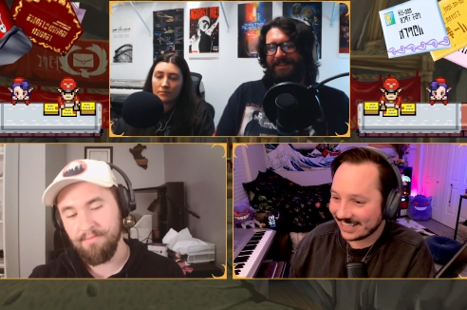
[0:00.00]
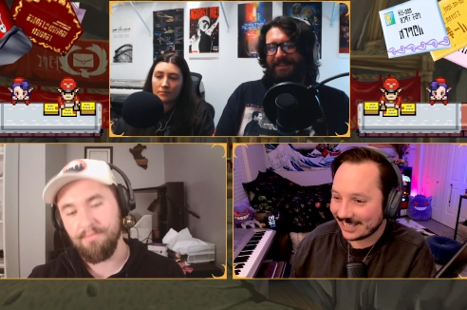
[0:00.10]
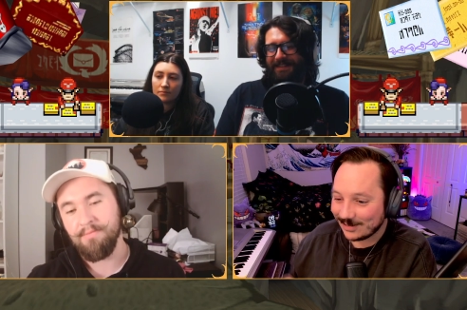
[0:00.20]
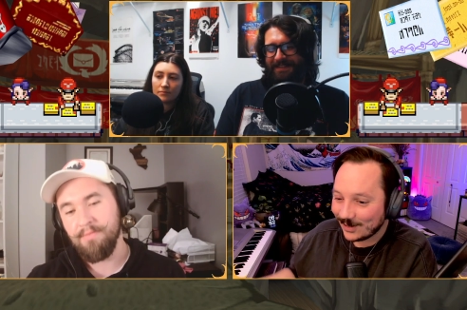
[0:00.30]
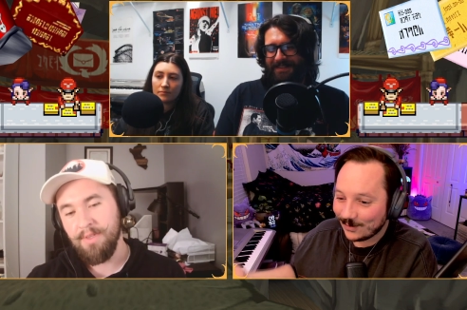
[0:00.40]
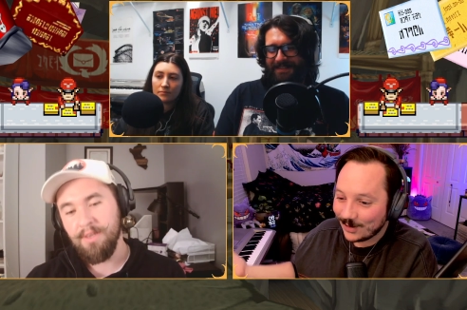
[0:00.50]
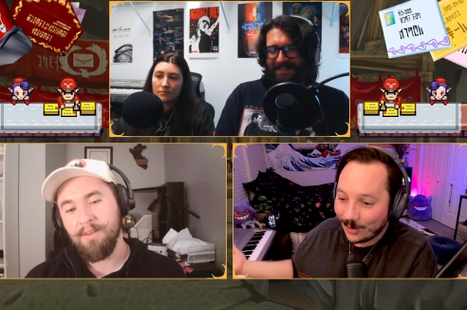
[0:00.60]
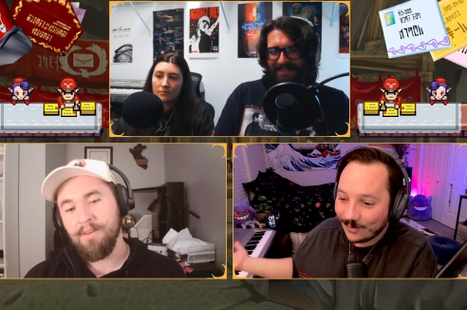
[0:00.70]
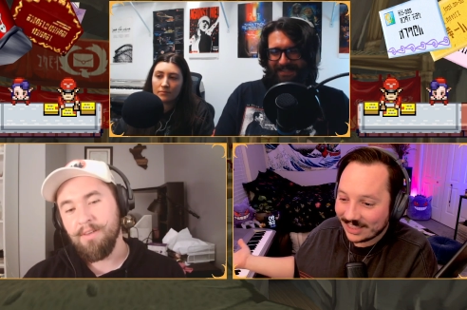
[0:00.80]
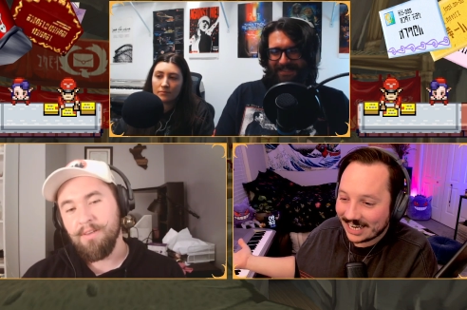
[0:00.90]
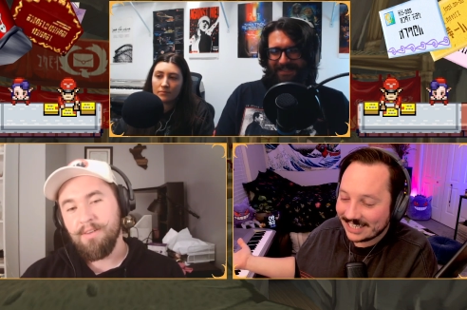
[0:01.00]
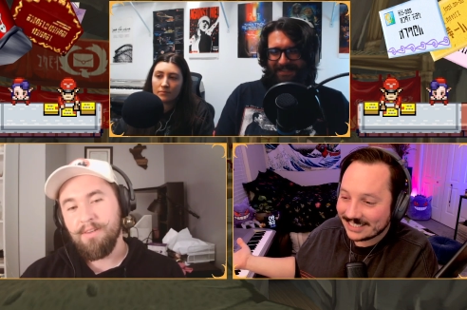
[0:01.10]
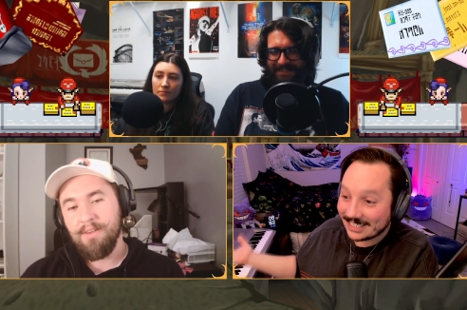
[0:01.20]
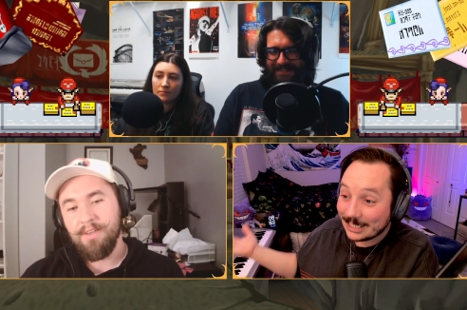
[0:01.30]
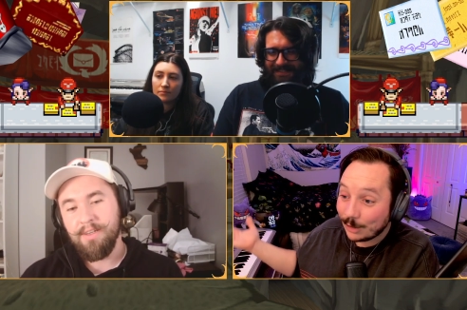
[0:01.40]
Speaker 1: like you don't know what that
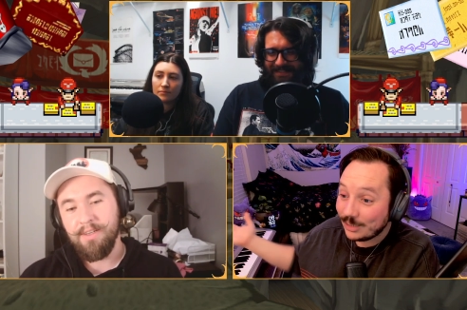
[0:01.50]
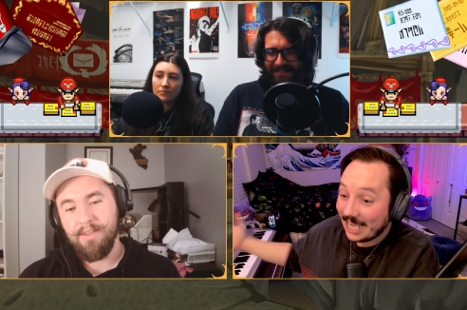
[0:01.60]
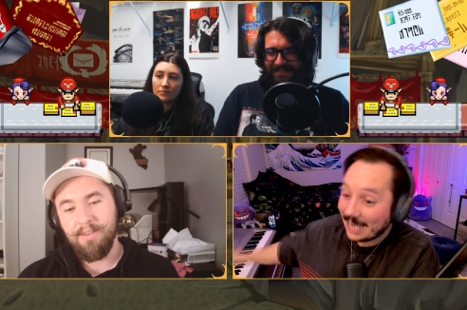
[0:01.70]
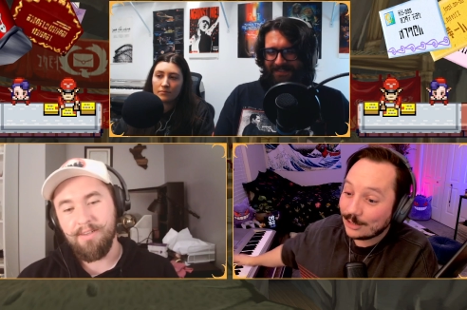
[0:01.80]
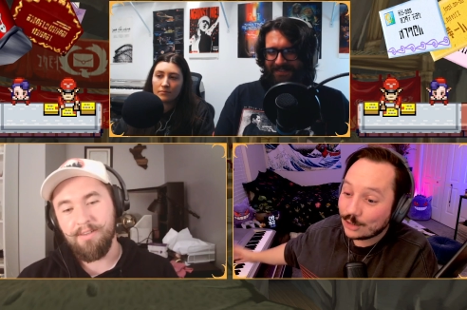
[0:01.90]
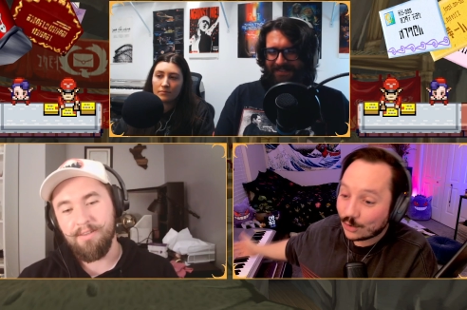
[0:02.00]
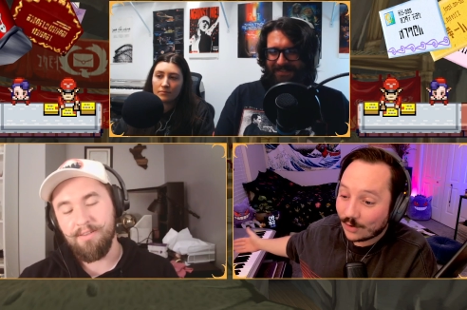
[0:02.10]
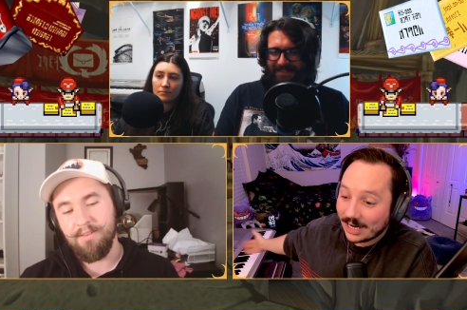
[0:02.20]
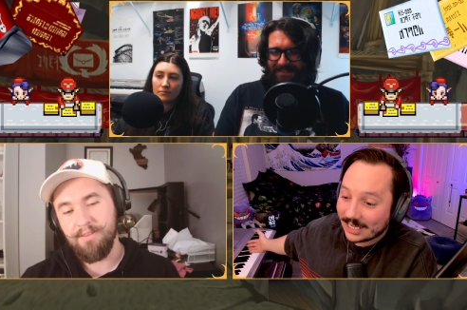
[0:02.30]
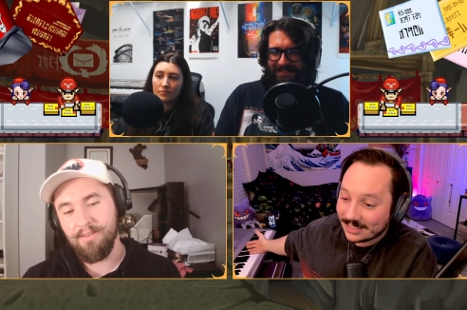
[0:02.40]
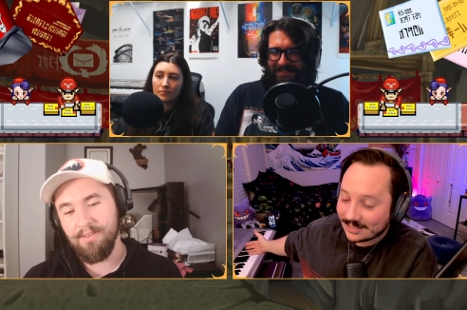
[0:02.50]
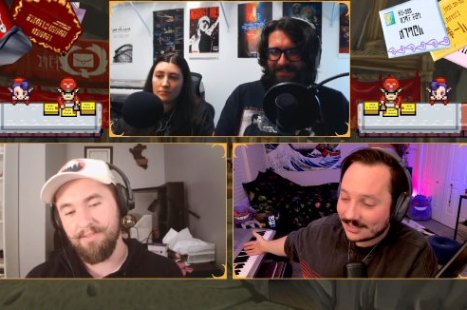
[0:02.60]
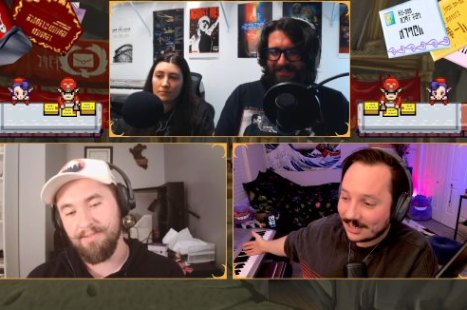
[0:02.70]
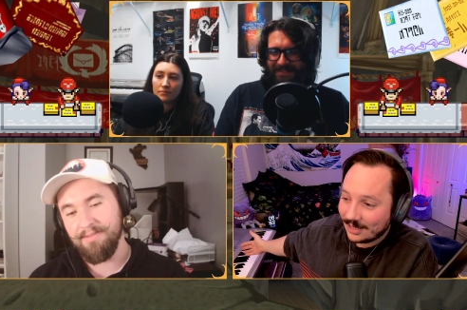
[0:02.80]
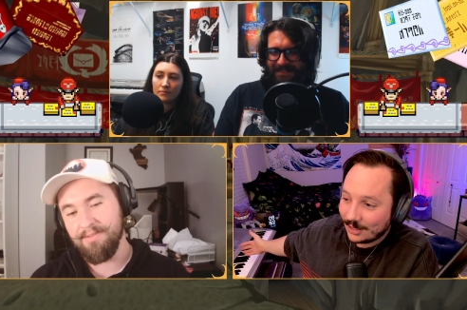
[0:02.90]
is until the end
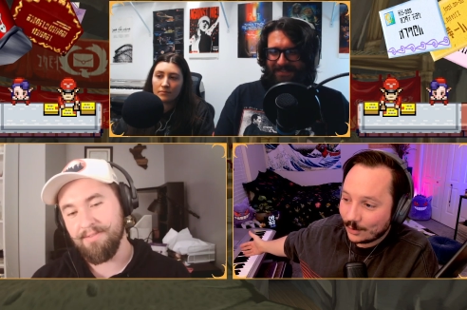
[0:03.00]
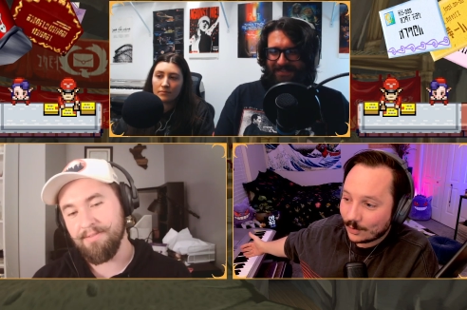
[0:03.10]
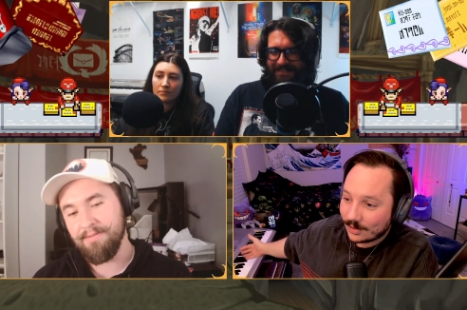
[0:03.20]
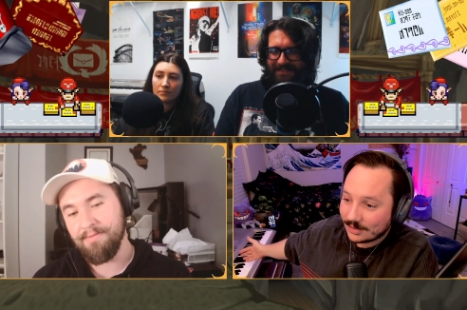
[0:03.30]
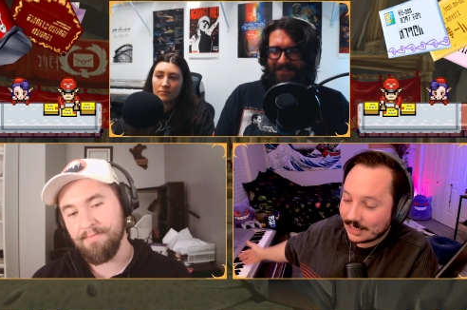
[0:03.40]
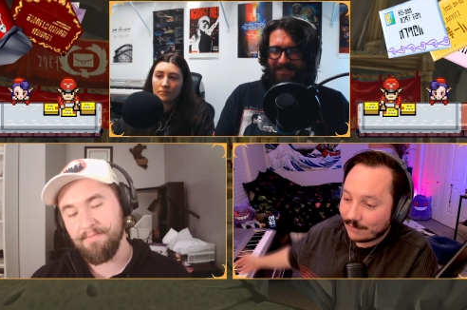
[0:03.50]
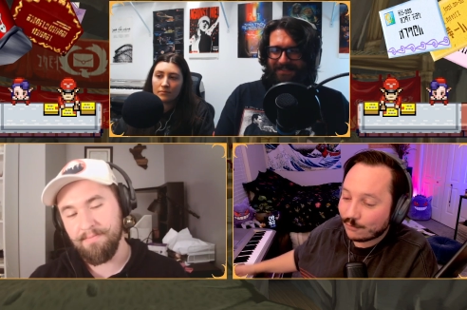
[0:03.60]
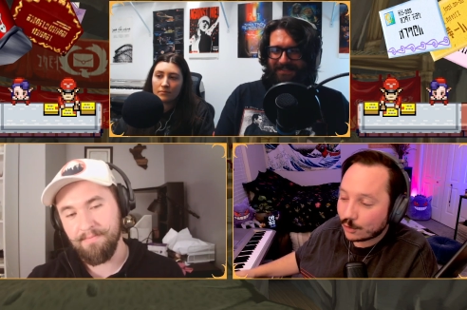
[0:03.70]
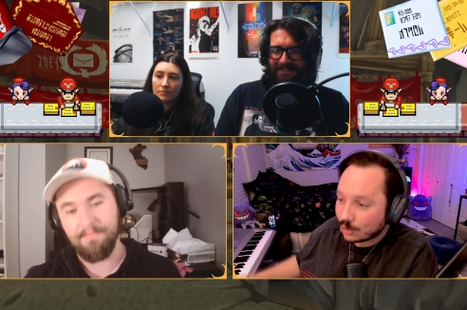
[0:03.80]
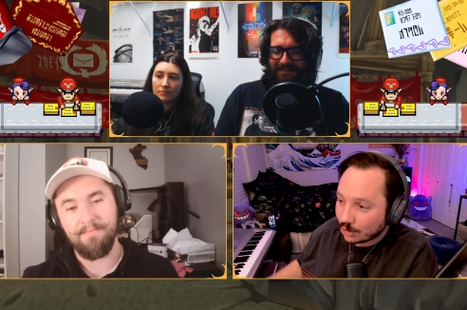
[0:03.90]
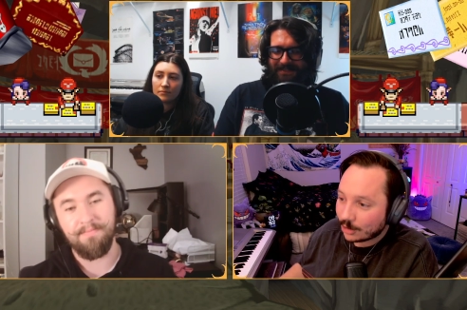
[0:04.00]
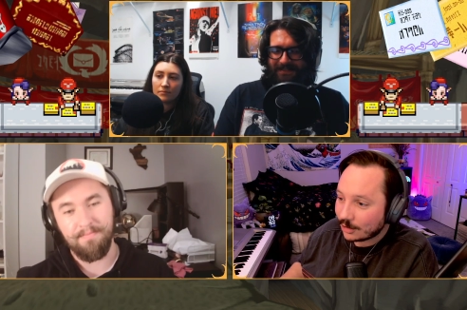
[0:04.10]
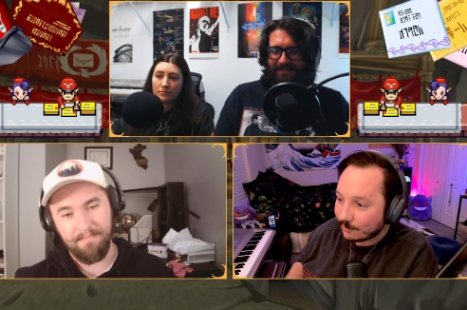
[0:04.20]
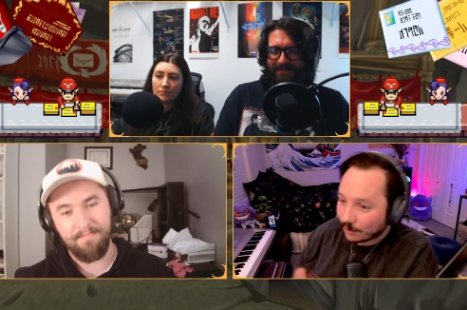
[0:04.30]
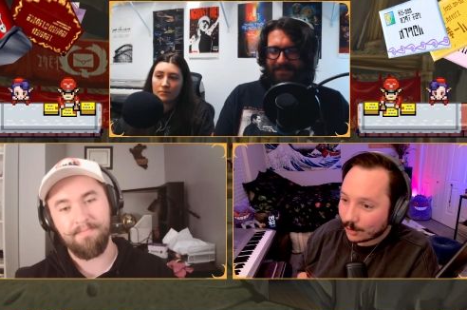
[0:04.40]
credits, where it's like for sure
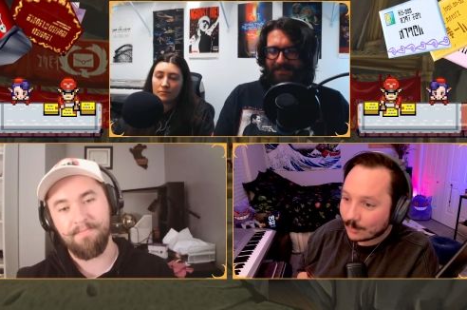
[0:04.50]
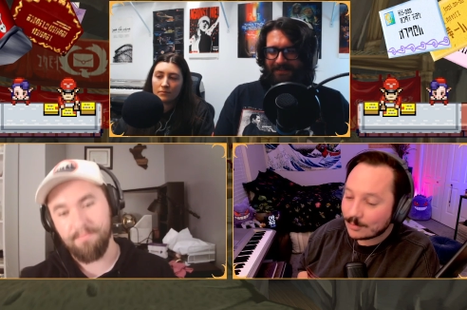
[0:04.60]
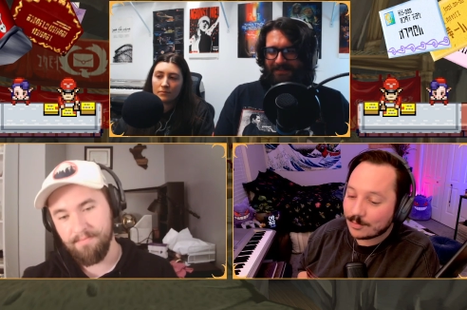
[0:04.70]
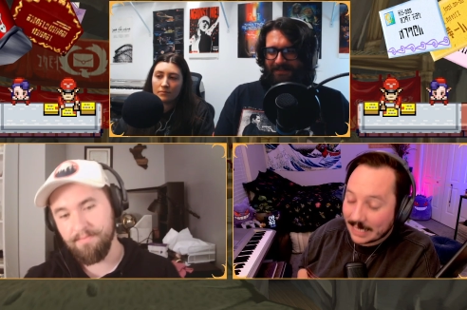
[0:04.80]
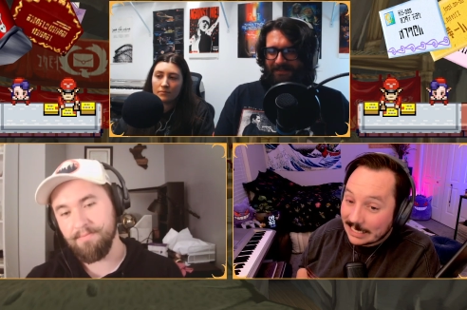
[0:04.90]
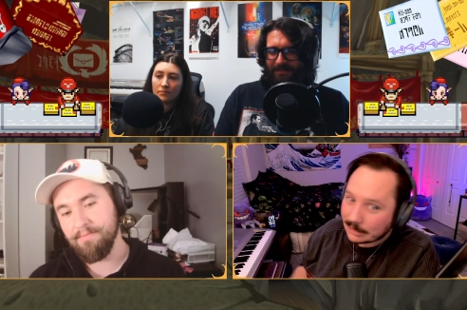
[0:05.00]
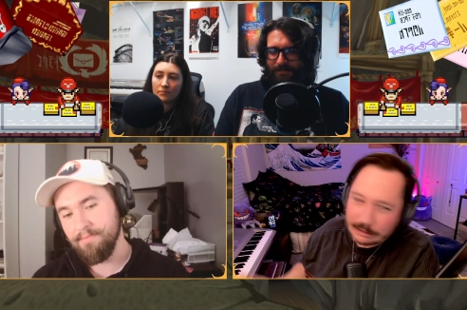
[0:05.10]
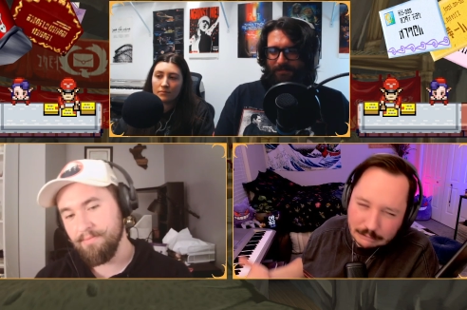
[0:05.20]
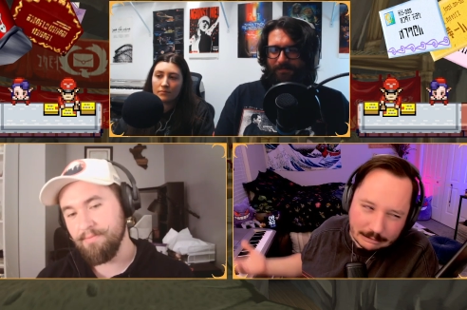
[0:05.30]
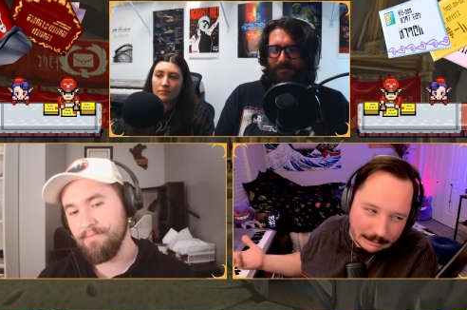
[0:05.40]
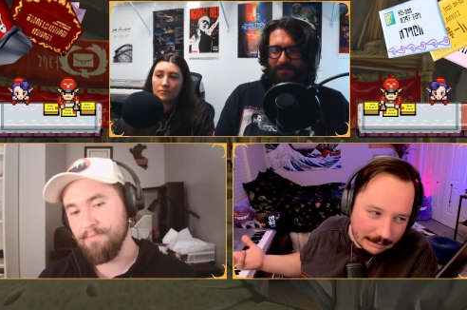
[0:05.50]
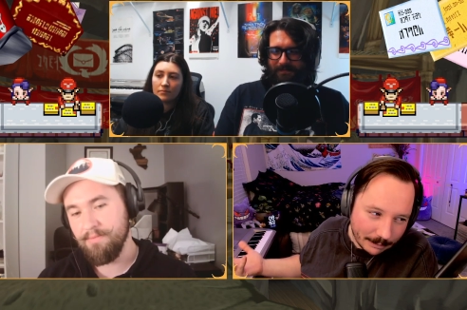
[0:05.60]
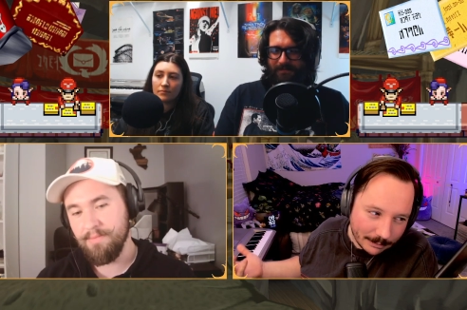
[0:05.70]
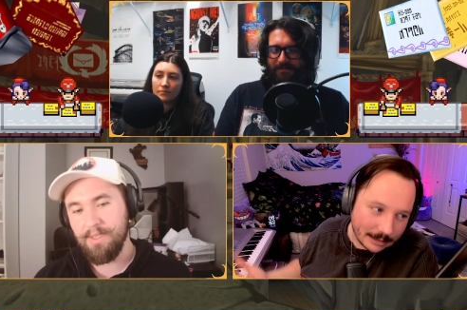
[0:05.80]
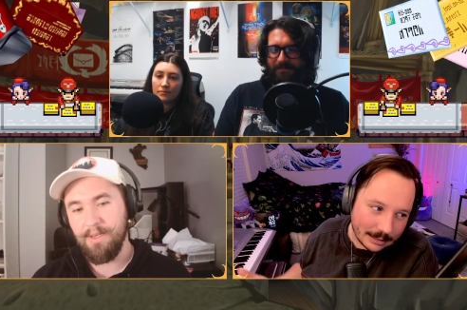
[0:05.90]
confirmed. Basically, mm.
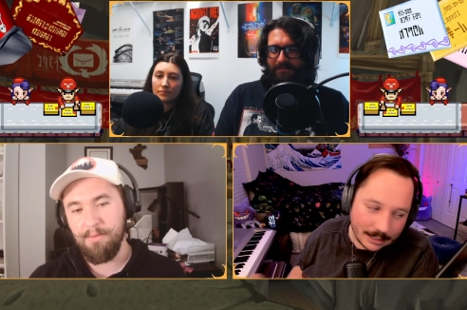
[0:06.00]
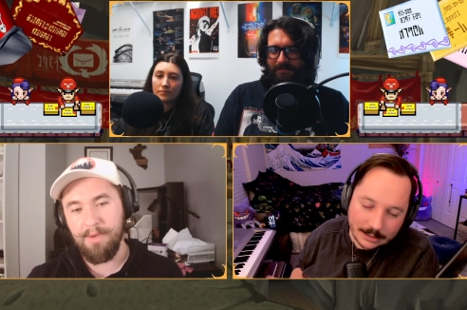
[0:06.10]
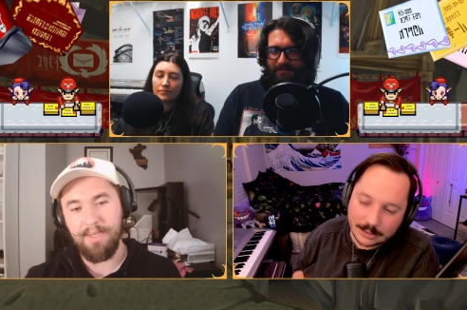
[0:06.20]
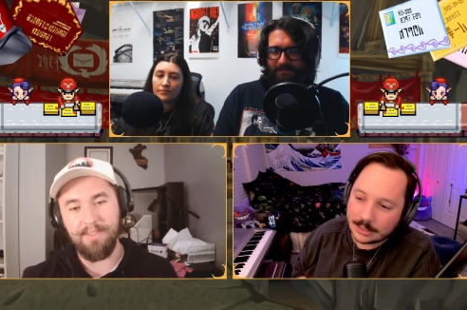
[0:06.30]
I mean, I guess it